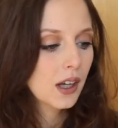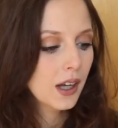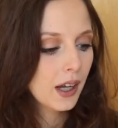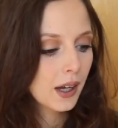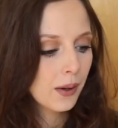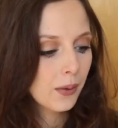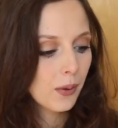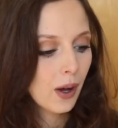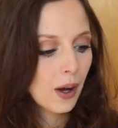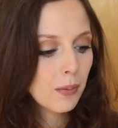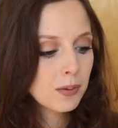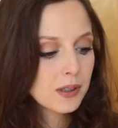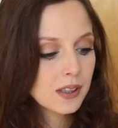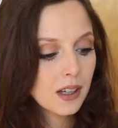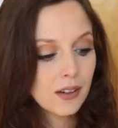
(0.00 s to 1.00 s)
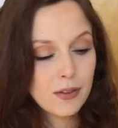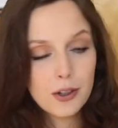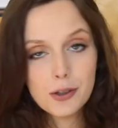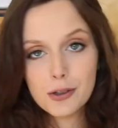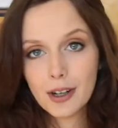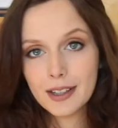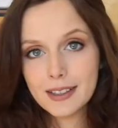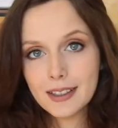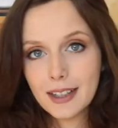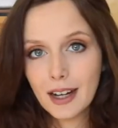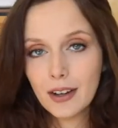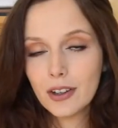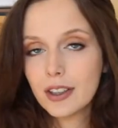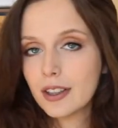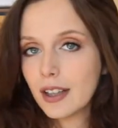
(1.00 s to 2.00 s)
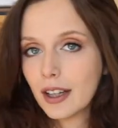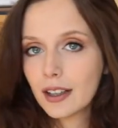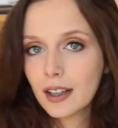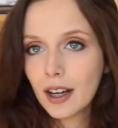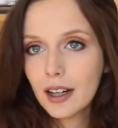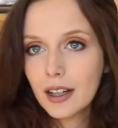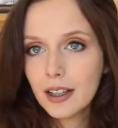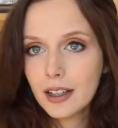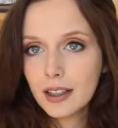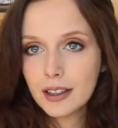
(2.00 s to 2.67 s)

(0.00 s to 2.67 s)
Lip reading: it helps if you trace it out and then cut it,